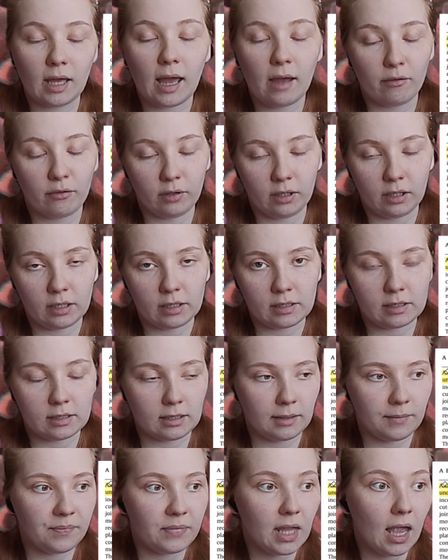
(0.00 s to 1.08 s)
injury
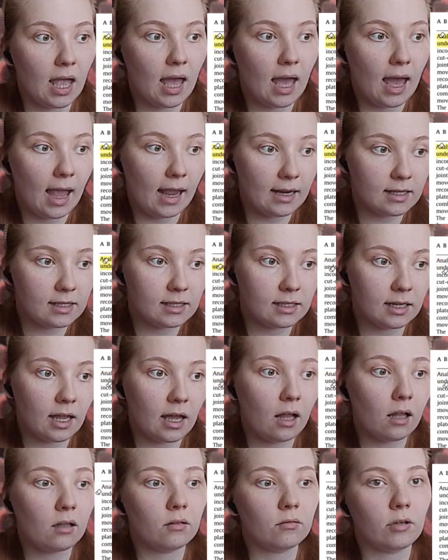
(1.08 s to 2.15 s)
mechanisms,
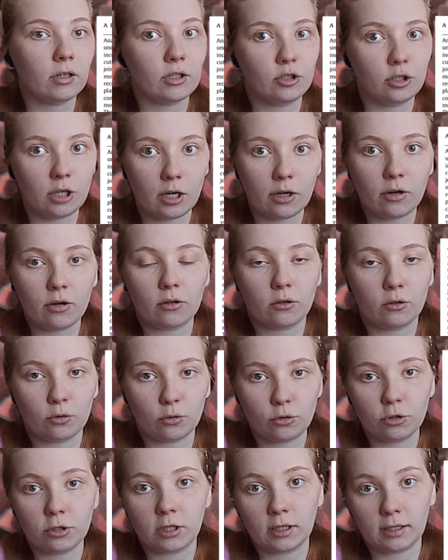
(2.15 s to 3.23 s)
rehabilitation, and
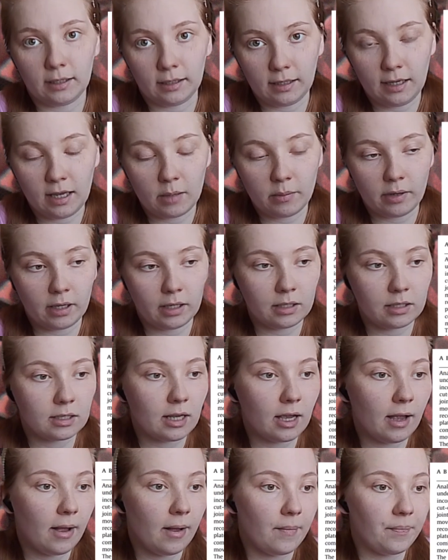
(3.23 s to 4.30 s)
movement
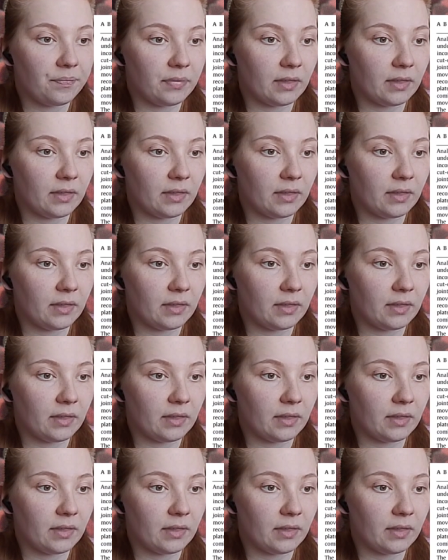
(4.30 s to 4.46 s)
efficacy.